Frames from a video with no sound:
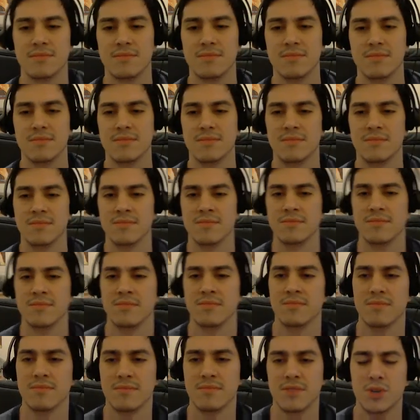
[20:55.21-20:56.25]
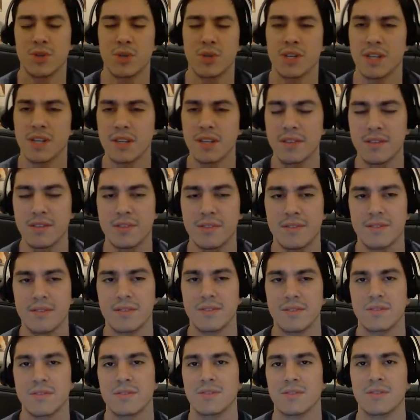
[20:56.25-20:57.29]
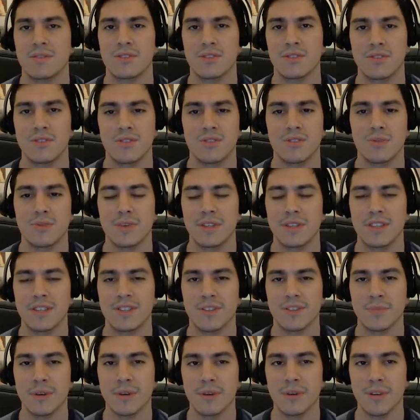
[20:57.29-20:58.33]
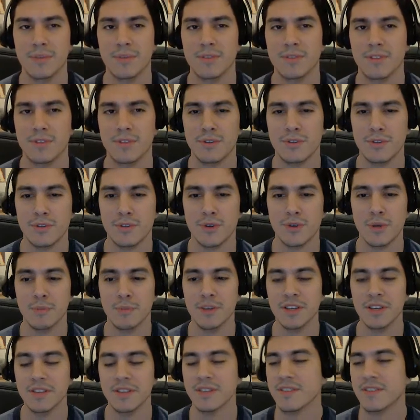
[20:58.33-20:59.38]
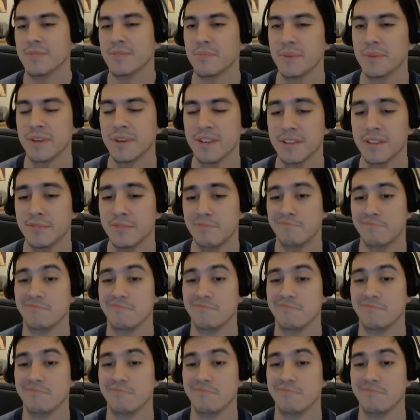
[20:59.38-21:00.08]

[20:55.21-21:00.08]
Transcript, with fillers: Mm, okay. I'm not sure what that's about. I mean, it's a little trippy, but